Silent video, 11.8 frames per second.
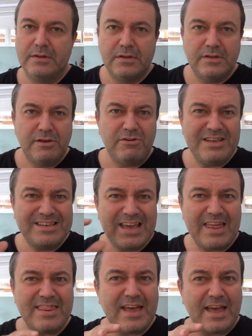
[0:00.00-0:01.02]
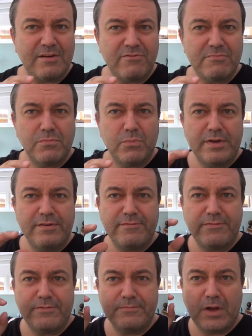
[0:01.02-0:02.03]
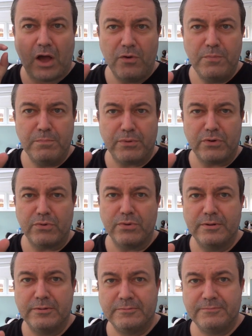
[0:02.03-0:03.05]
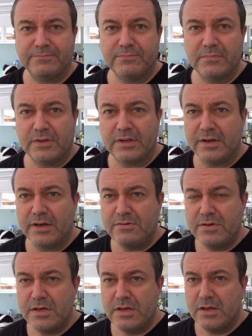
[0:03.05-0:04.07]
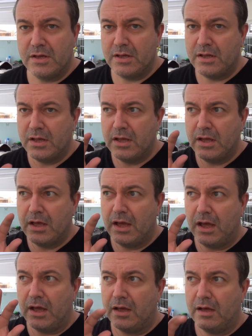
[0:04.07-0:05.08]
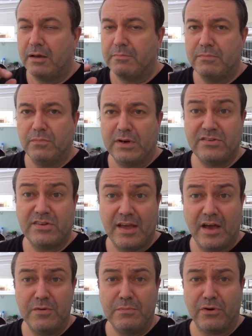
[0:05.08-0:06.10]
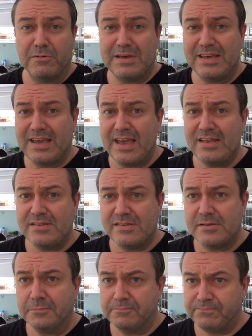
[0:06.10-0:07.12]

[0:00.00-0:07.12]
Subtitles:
You only get that with homebrew, you know? When I say homebrew, I mean kits.